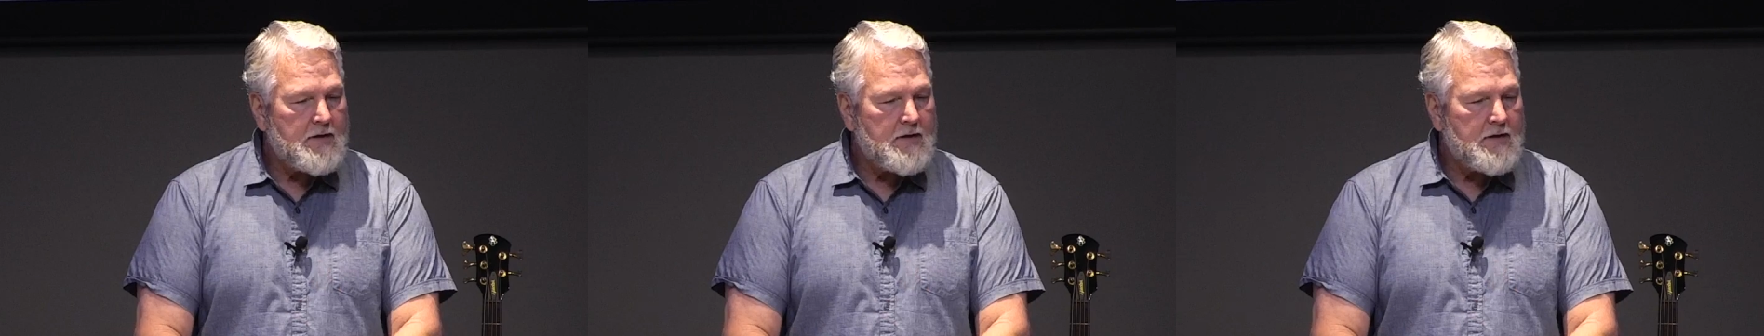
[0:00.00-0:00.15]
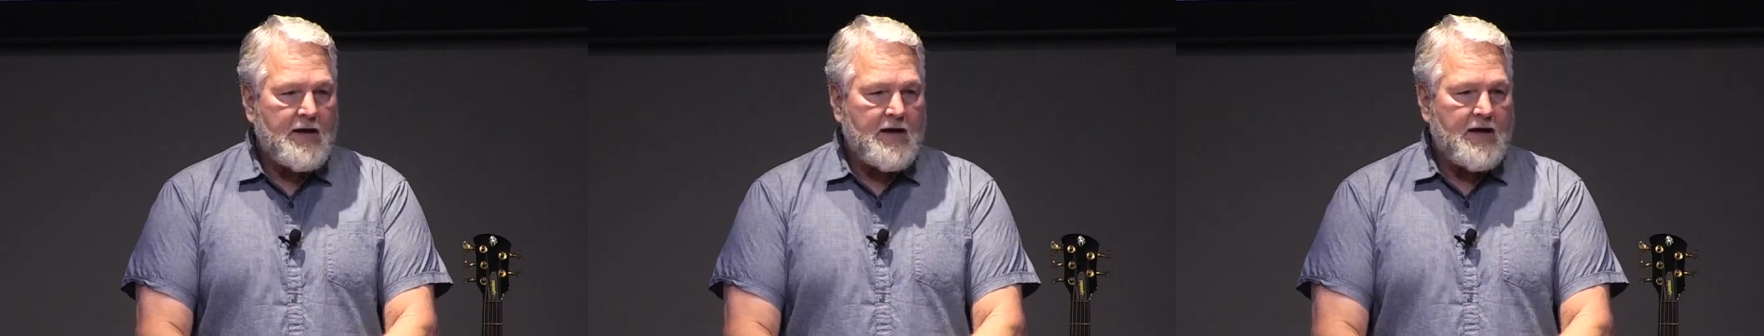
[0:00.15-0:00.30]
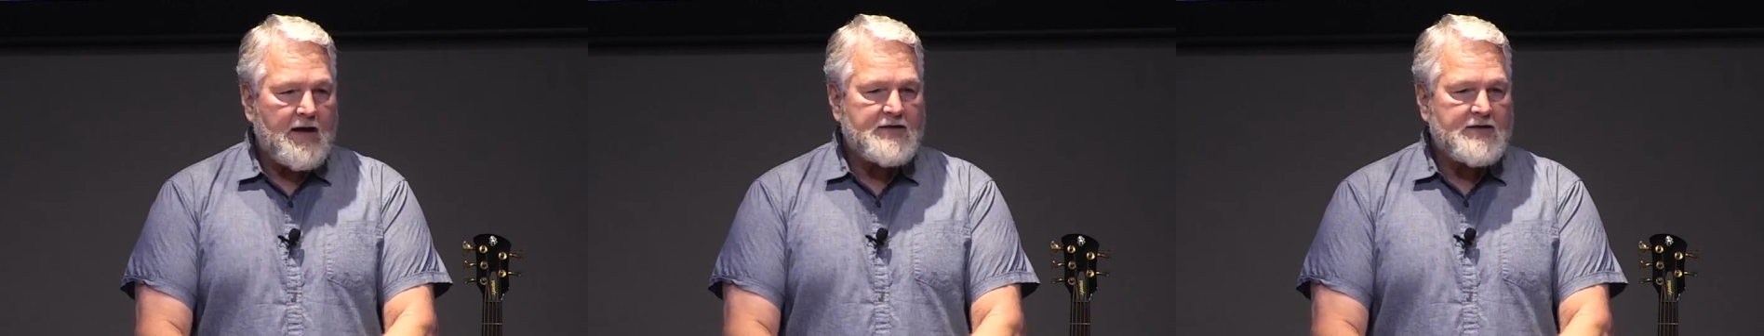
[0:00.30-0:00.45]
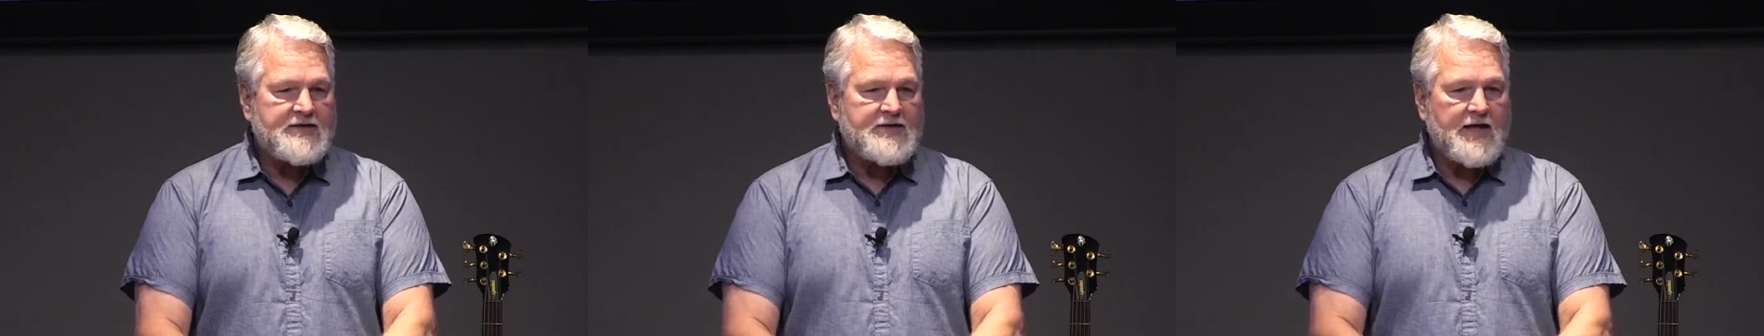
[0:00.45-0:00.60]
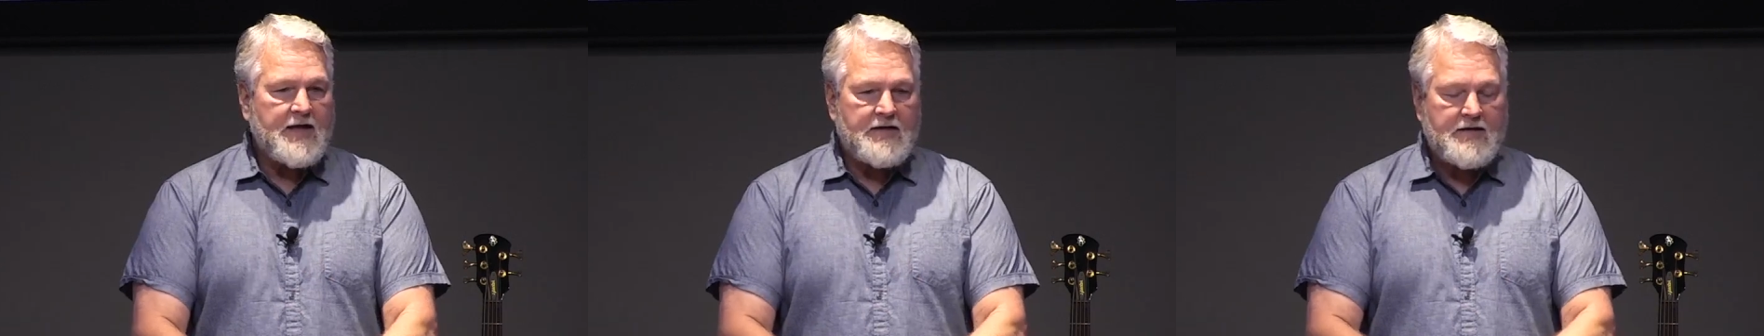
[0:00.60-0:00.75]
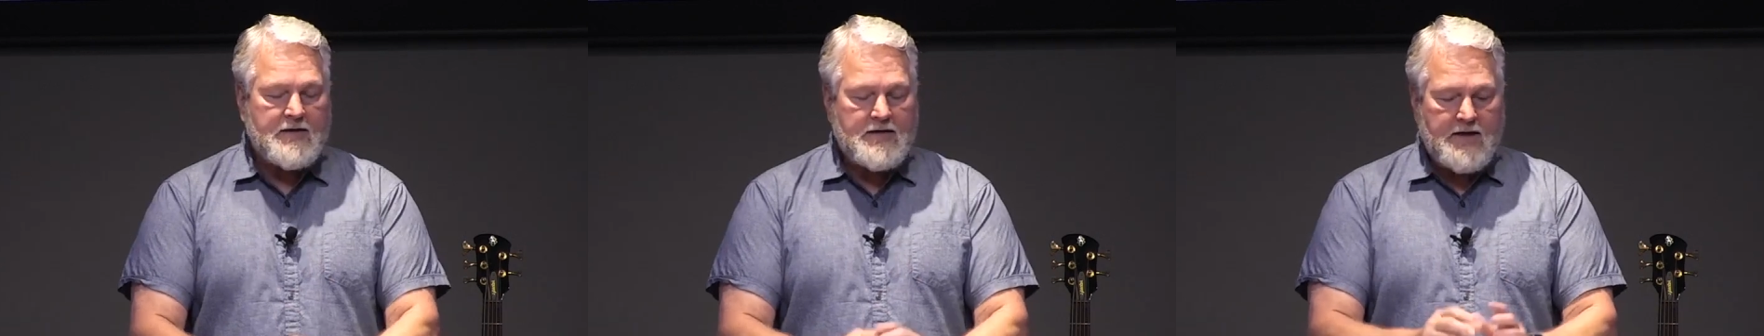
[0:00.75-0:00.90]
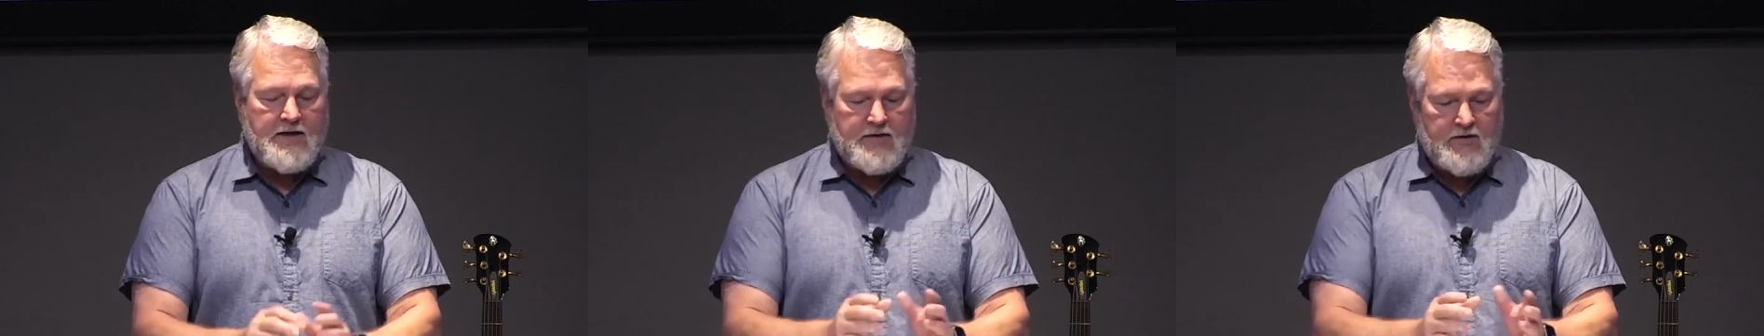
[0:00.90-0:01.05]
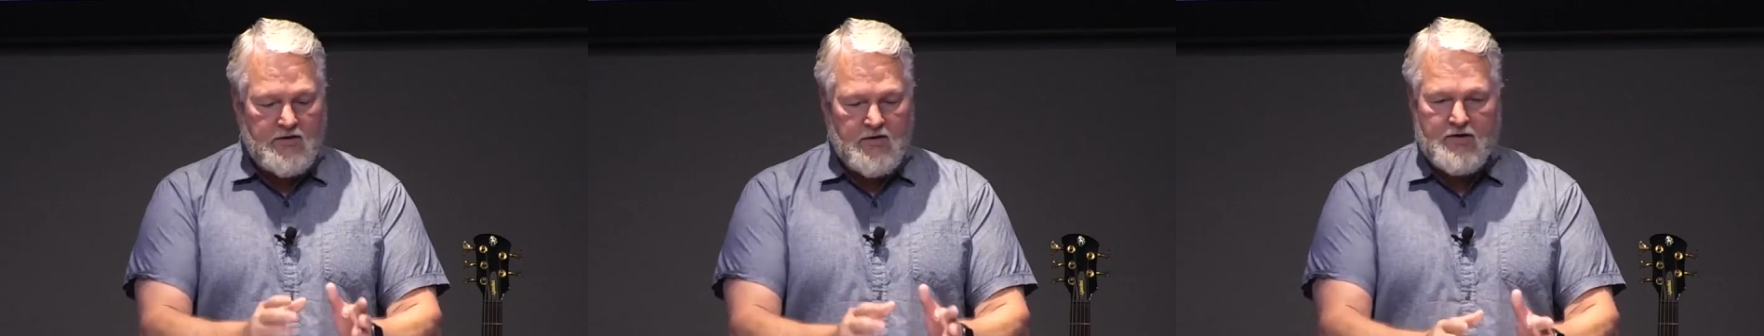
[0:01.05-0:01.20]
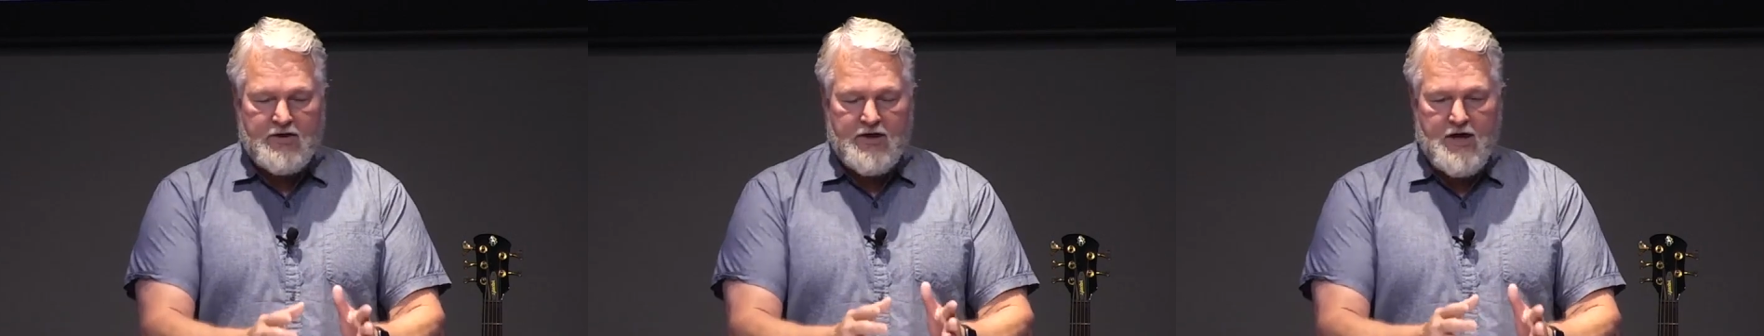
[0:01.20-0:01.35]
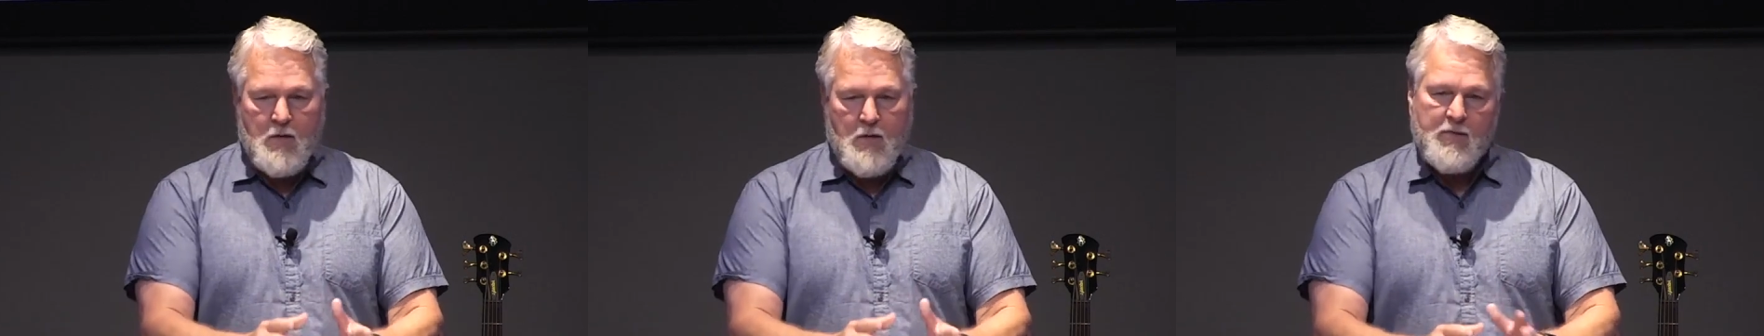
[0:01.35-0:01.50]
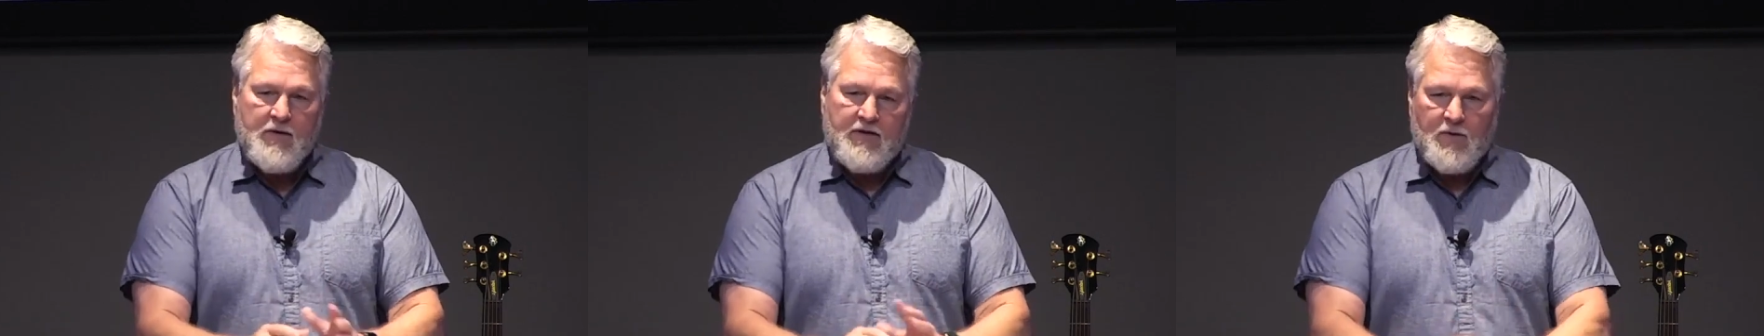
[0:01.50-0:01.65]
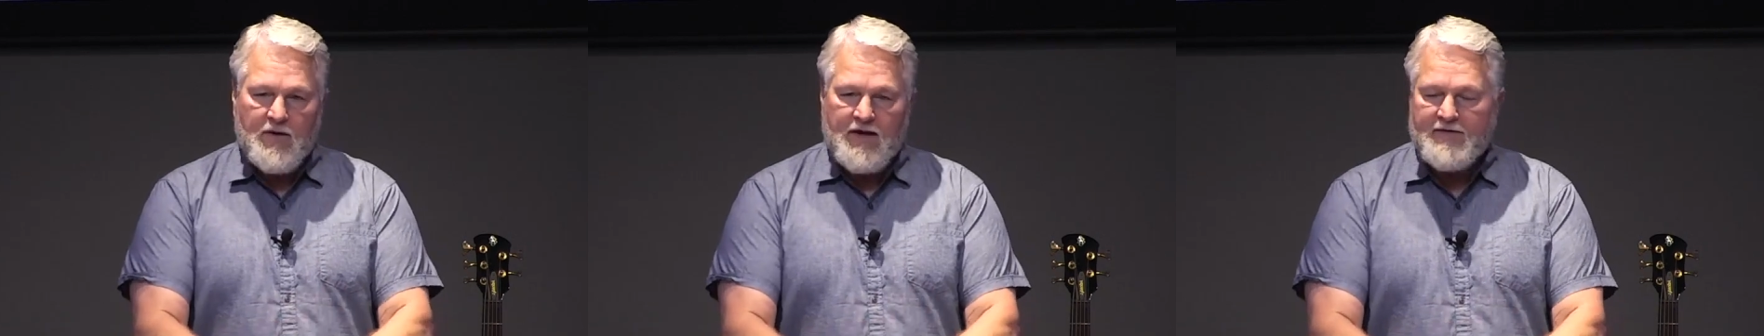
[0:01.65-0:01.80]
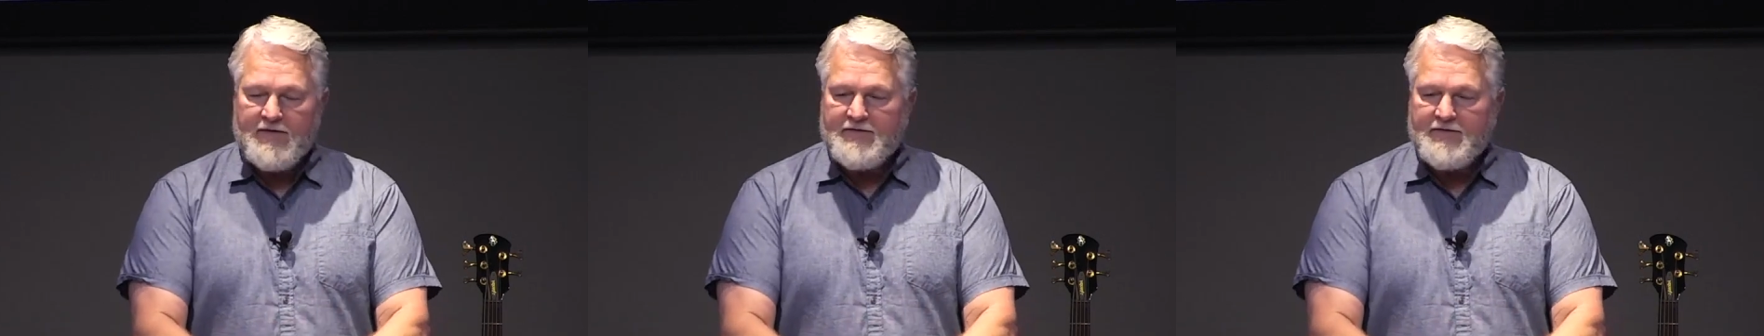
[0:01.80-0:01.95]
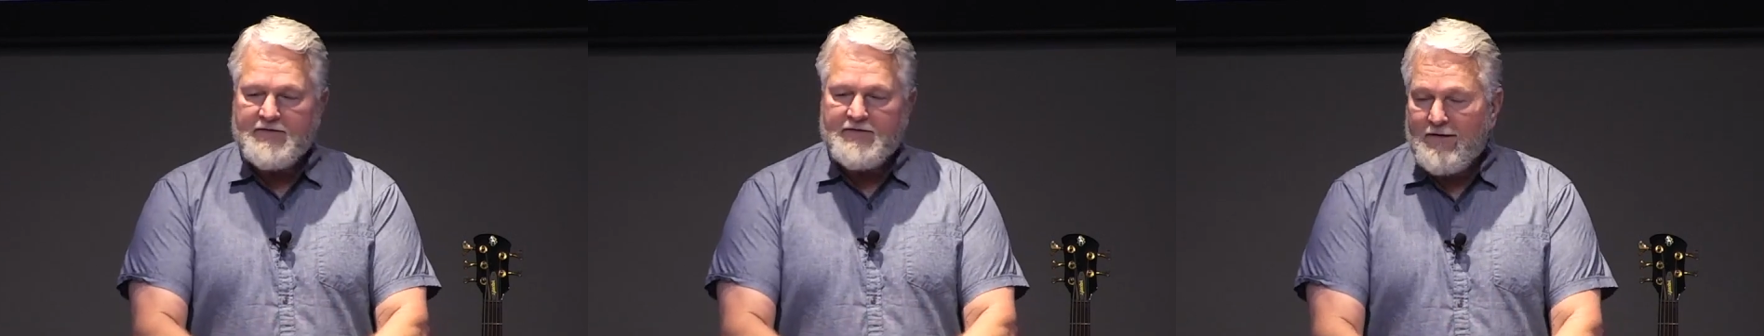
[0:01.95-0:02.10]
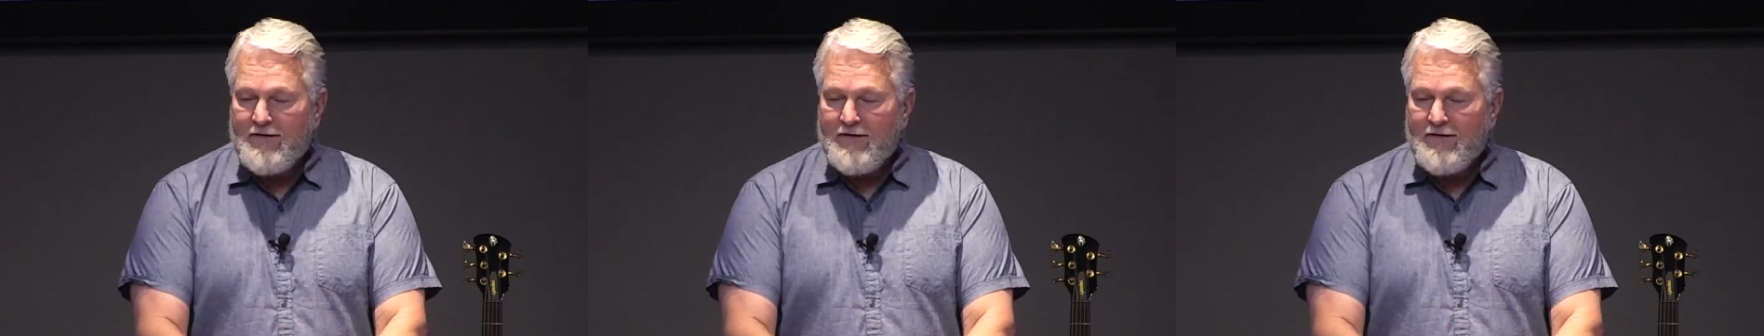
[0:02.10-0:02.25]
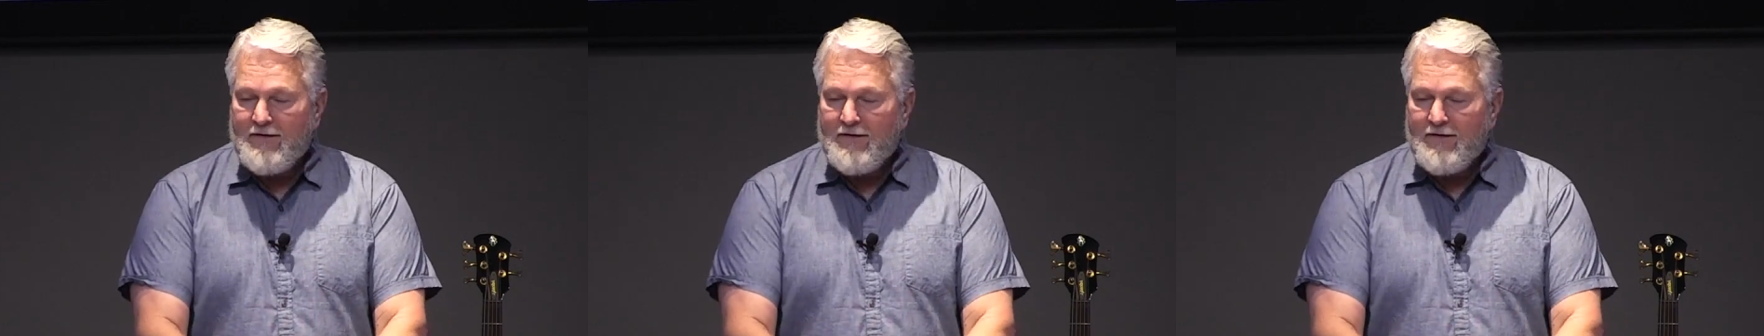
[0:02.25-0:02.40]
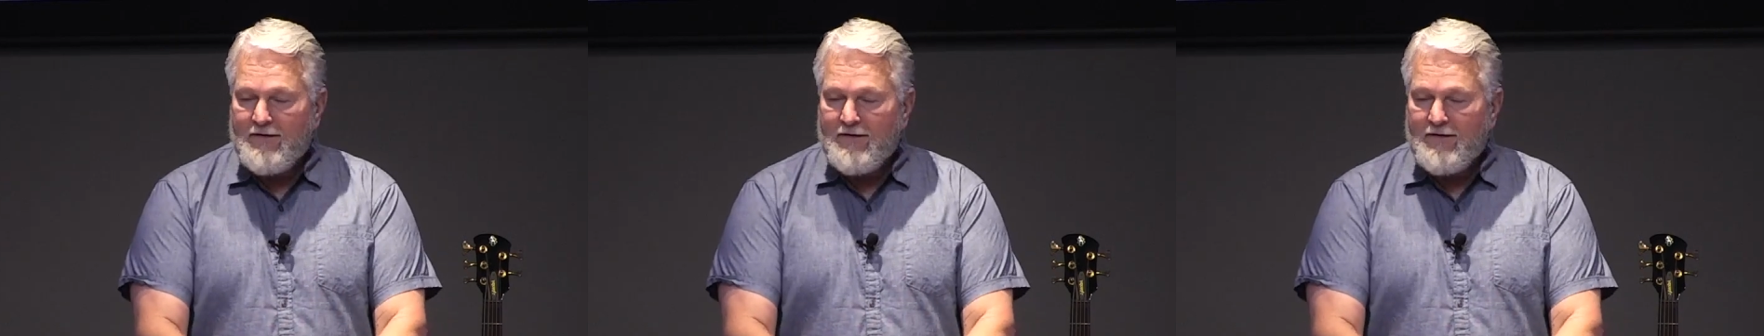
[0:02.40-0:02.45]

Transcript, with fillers: And I said, Can you tell me the way of salvation?